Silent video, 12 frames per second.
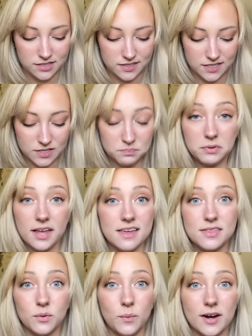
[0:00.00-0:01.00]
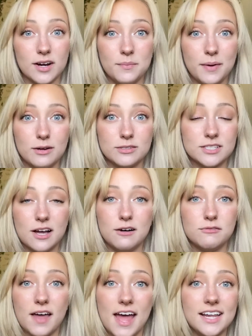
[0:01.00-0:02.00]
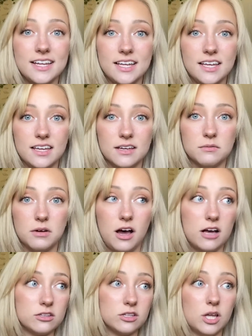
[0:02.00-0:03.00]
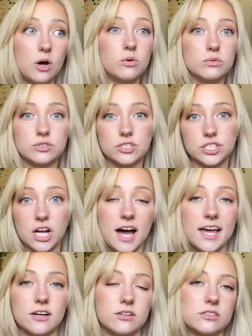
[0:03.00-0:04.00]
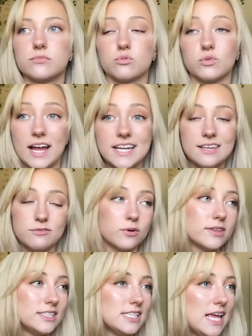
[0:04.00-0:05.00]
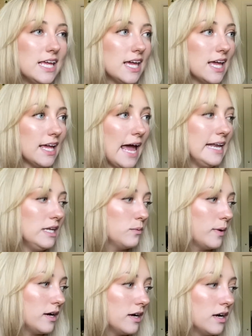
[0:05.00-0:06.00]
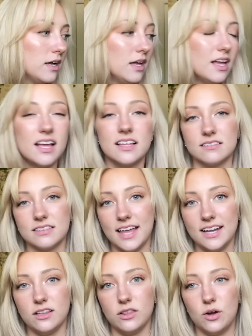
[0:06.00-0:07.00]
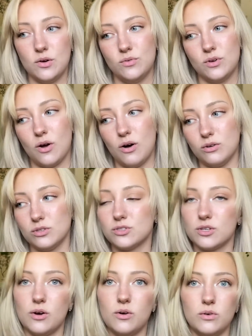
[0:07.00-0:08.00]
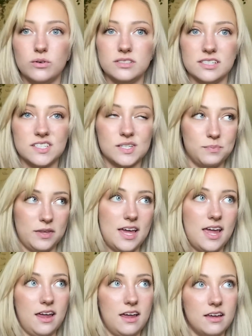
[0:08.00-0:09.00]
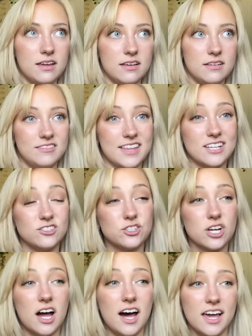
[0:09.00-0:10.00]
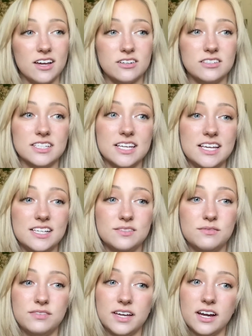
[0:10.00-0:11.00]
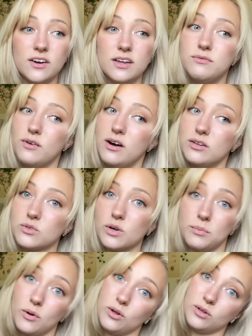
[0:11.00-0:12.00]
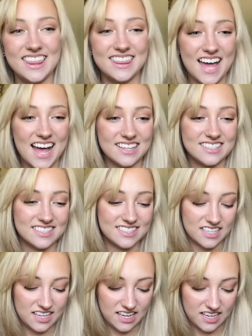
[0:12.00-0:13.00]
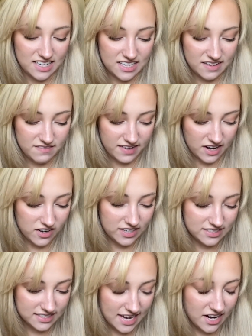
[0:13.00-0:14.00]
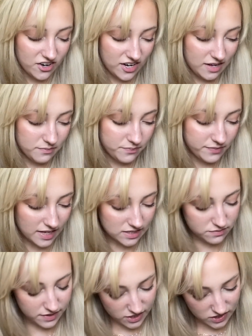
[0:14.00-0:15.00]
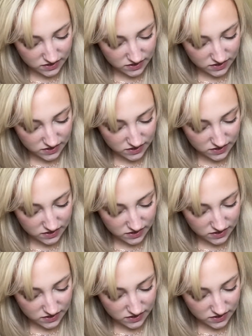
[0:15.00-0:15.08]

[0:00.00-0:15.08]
display the whereabouts of any a lone child ready for the taking anywhere, let alone also display that child is very vulnerable. That's very scary. That's very